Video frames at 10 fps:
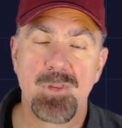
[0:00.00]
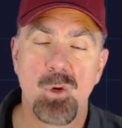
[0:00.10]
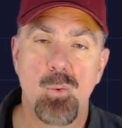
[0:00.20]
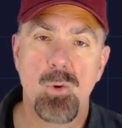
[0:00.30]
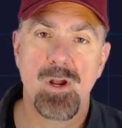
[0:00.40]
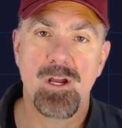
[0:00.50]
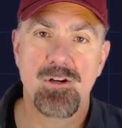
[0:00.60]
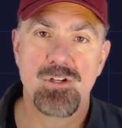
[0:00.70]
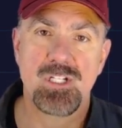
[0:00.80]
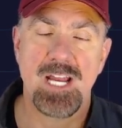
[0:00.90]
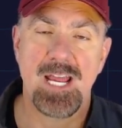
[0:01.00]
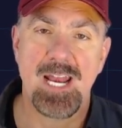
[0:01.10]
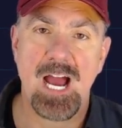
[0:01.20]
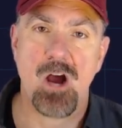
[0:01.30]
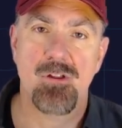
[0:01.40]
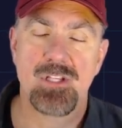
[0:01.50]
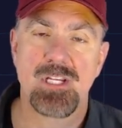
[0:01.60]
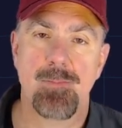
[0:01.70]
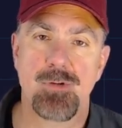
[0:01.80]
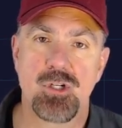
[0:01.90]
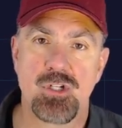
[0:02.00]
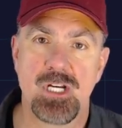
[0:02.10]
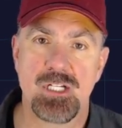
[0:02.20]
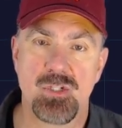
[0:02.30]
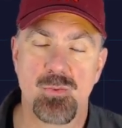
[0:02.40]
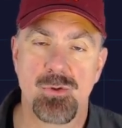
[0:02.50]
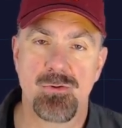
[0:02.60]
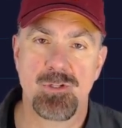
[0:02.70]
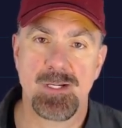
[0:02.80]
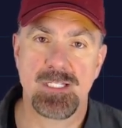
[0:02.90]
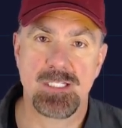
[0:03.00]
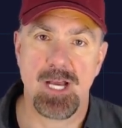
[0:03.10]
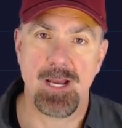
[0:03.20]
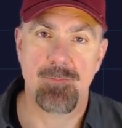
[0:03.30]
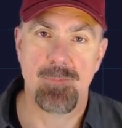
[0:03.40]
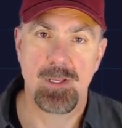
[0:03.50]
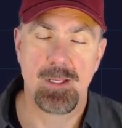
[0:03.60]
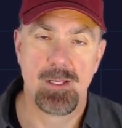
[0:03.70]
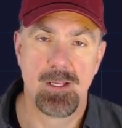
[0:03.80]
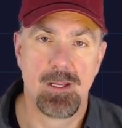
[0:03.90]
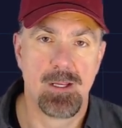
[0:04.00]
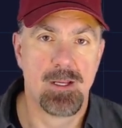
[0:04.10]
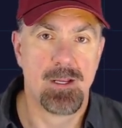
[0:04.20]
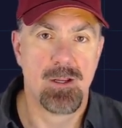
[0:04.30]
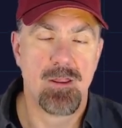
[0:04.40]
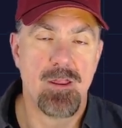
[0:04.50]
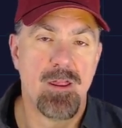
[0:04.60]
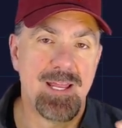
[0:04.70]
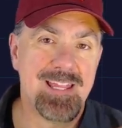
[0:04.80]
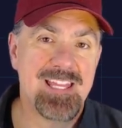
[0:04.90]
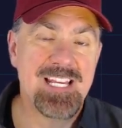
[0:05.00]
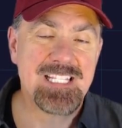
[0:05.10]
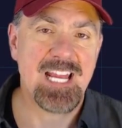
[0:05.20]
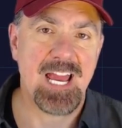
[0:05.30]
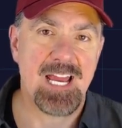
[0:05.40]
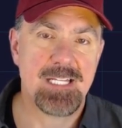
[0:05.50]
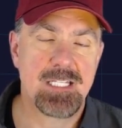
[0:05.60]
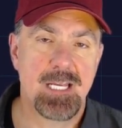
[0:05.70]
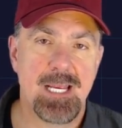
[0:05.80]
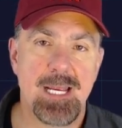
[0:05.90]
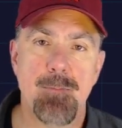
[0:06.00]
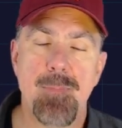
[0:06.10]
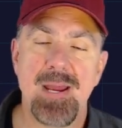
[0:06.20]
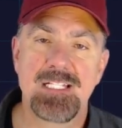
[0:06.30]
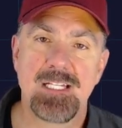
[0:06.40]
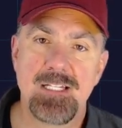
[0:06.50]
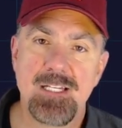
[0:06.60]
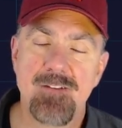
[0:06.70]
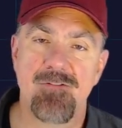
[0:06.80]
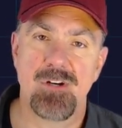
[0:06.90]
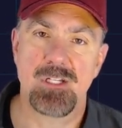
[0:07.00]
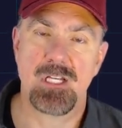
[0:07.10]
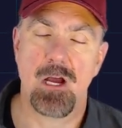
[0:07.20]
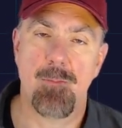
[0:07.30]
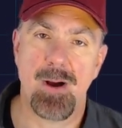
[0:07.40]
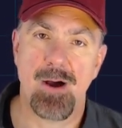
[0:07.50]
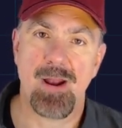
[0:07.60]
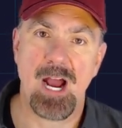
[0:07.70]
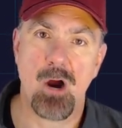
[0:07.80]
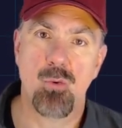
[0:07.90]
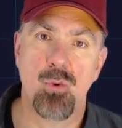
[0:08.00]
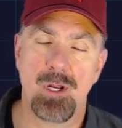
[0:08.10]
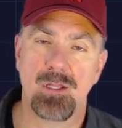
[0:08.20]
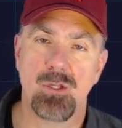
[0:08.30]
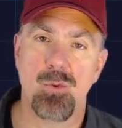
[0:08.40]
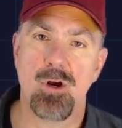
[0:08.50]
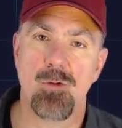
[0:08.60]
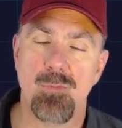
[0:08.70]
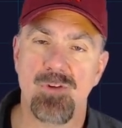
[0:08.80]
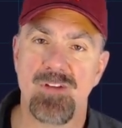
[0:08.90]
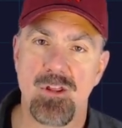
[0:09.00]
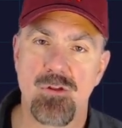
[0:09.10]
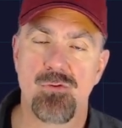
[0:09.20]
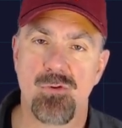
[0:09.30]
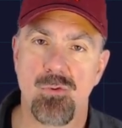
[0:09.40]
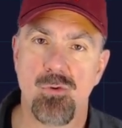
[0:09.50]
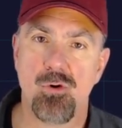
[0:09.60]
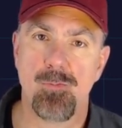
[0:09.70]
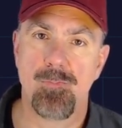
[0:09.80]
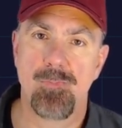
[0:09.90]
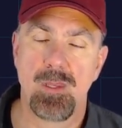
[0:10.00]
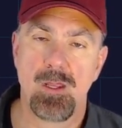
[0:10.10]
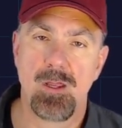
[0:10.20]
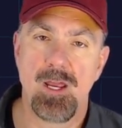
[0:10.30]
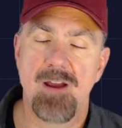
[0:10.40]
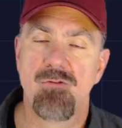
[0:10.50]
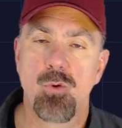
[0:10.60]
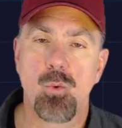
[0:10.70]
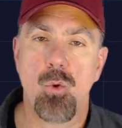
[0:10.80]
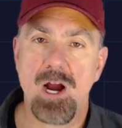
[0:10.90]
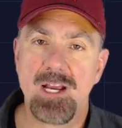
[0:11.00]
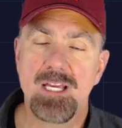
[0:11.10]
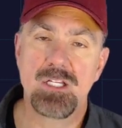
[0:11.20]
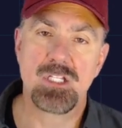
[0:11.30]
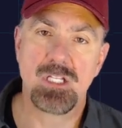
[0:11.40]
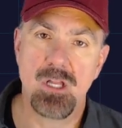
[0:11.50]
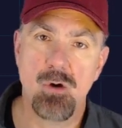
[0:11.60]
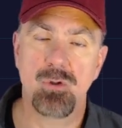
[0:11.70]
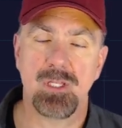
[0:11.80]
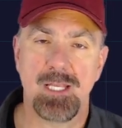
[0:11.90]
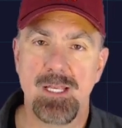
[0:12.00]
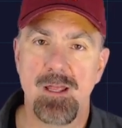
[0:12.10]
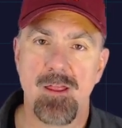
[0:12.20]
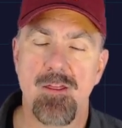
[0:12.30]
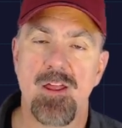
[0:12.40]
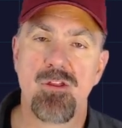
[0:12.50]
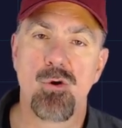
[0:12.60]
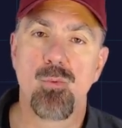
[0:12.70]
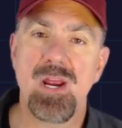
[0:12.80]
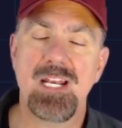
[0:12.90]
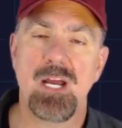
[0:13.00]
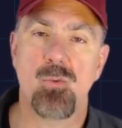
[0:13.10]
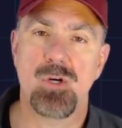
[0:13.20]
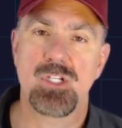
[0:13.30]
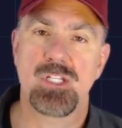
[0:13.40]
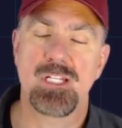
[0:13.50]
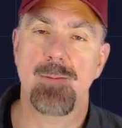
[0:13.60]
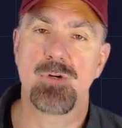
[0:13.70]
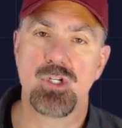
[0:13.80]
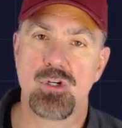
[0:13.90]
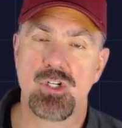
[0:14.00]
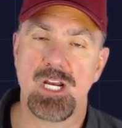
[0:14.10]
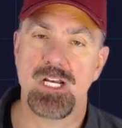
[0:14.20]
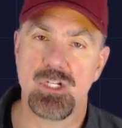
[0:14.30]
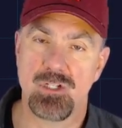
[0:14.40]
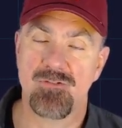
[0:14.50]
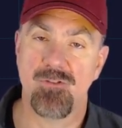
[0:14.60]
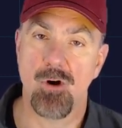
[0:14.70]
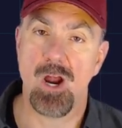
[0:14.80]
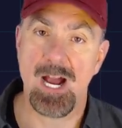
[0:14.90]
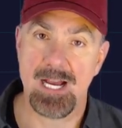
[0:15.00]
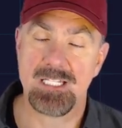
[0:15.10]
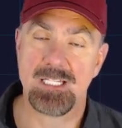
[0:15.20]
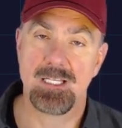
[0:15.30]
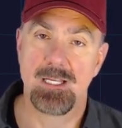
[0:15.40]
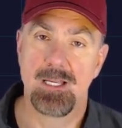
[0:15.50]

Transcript: we want to understand how this temperature changes with respect to time. In this case, it makes a difference about how quickly we are moving through the room. If we're walking slowly, then the rate at which the temperature changes for us